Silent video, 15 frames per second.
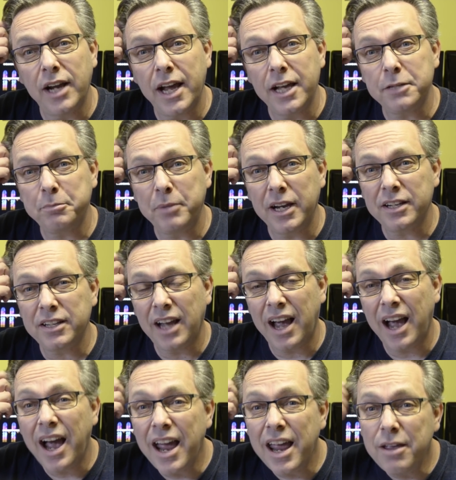aspect.
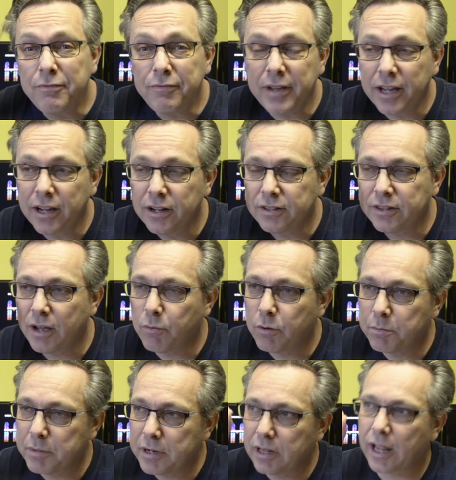I figured there
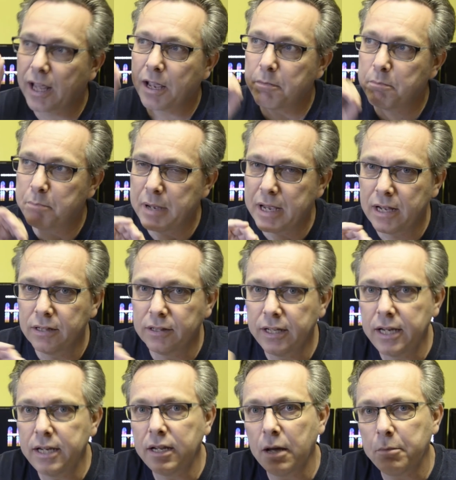would be like a big
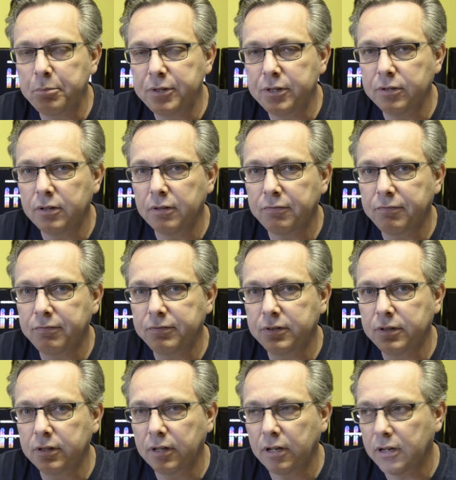lead up to
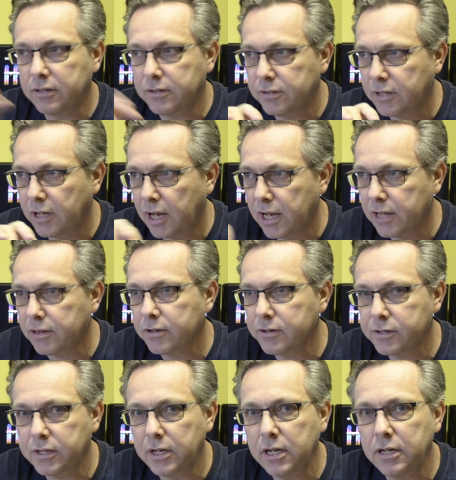the Hitler
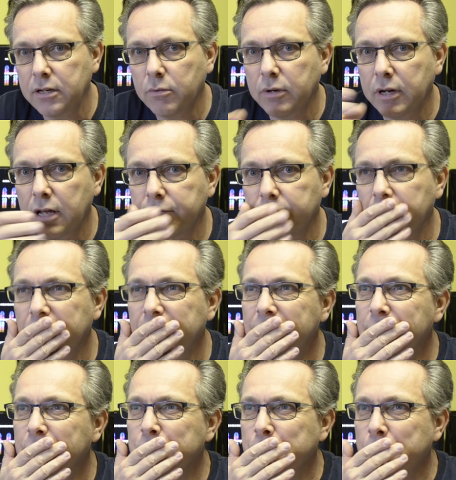scene or whatever.
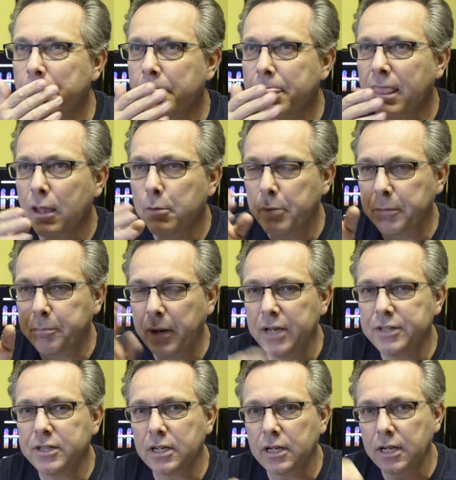But
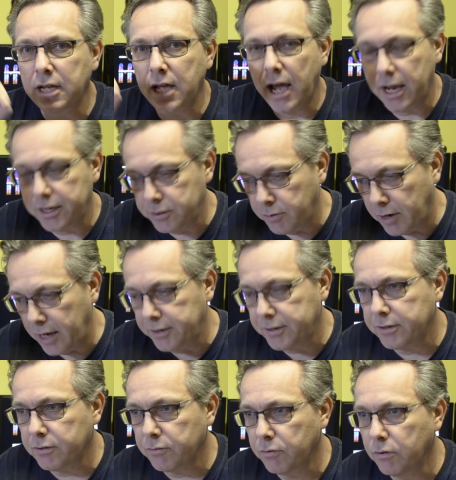basically, as you
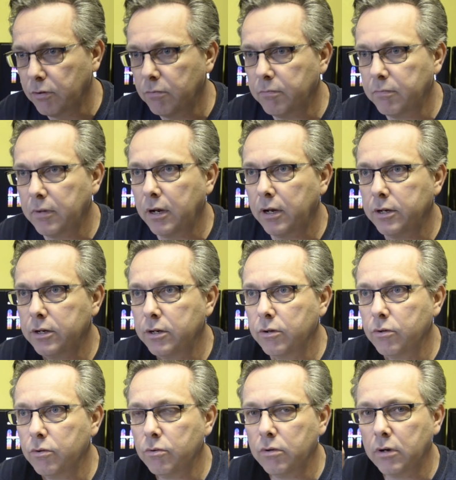enter the room,
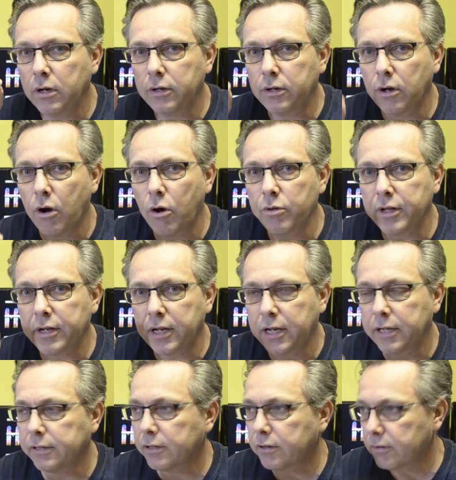you know that
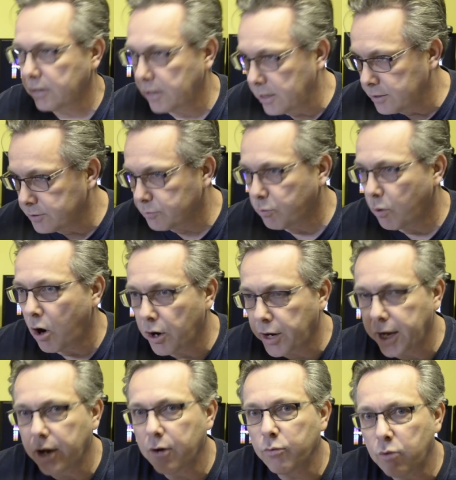Hitler is
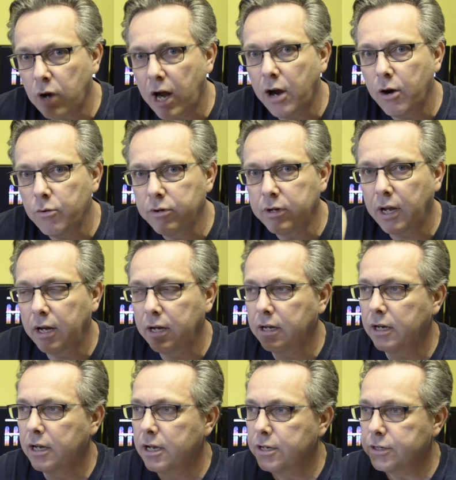walking around
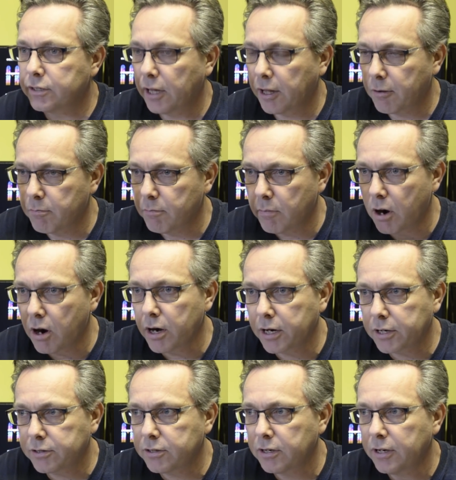and he's like
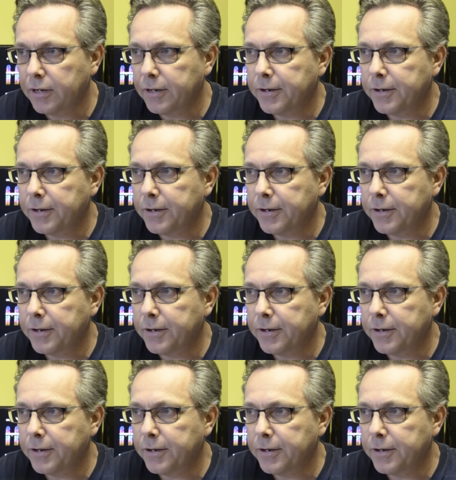marked,